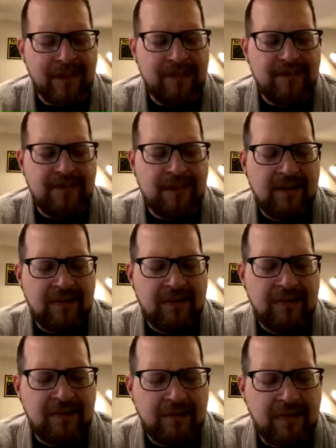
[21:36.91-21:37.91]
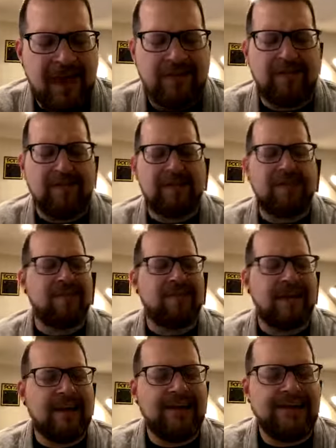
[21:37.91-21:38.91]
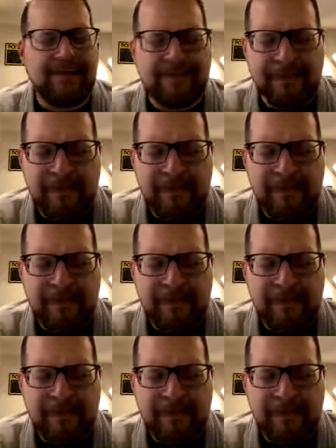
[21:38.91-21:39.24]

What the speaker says: instead of to passively disengage.